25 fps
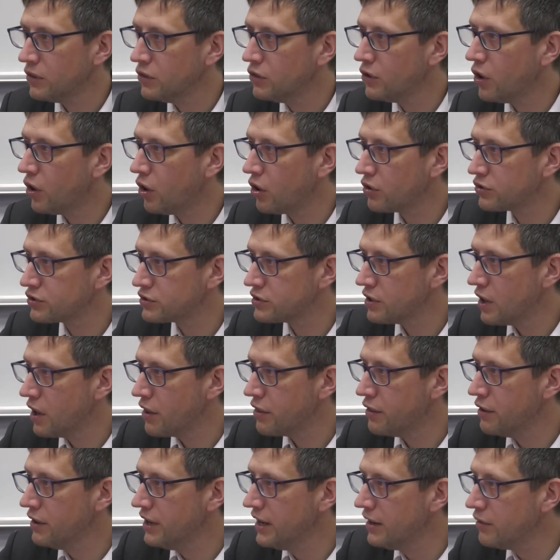not
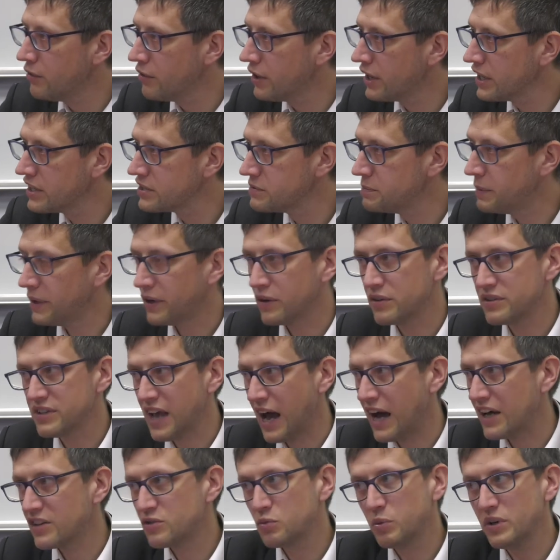the lyrics, because
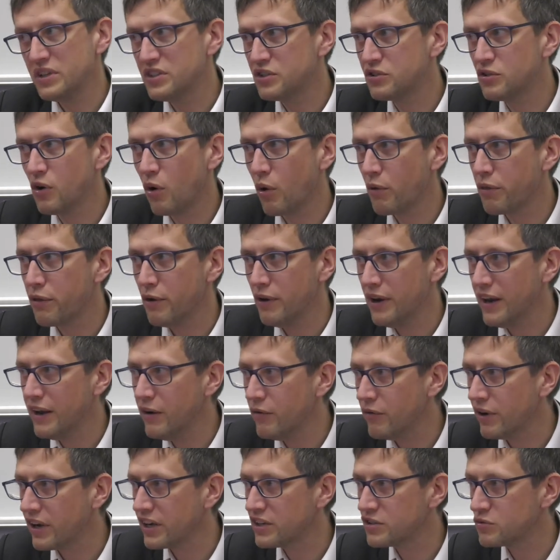as we saw, the
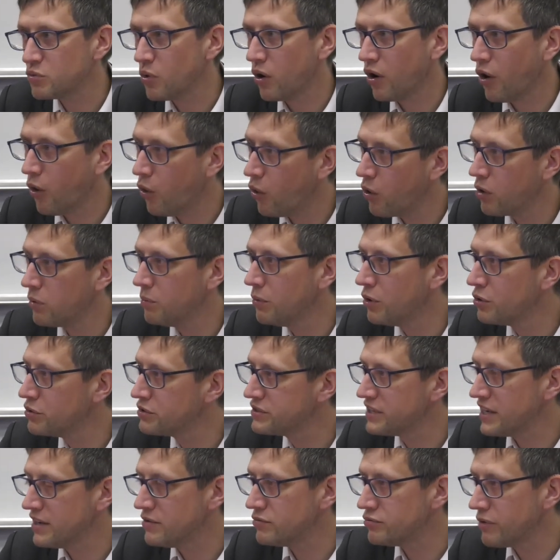lyrics were
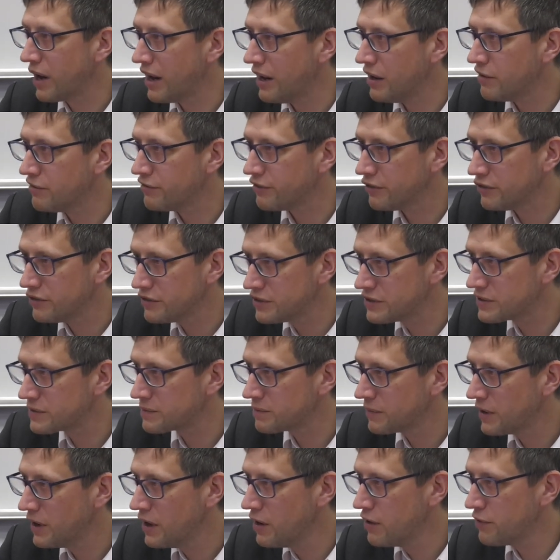almost irrelevant
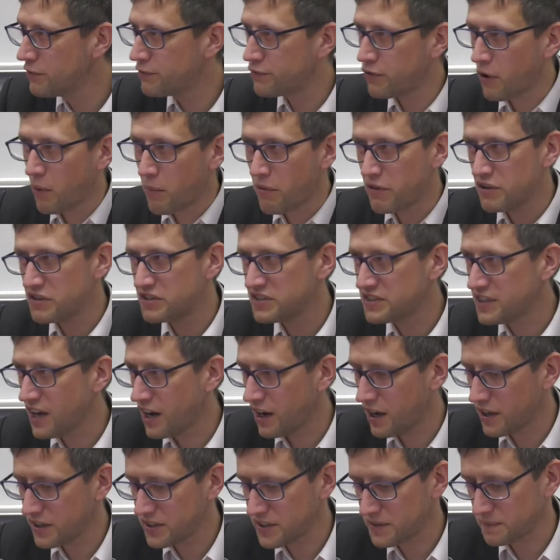from the
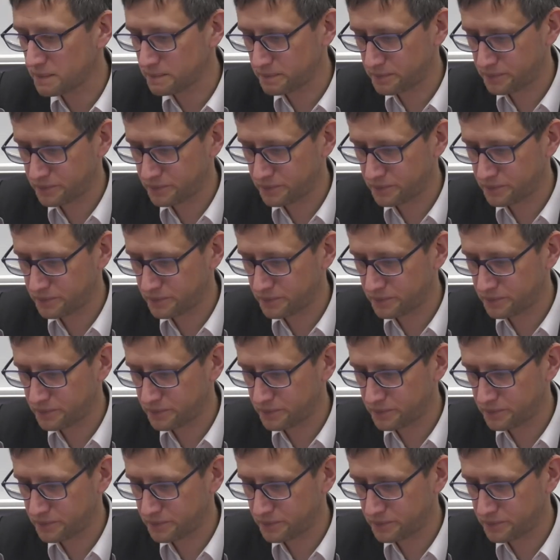start.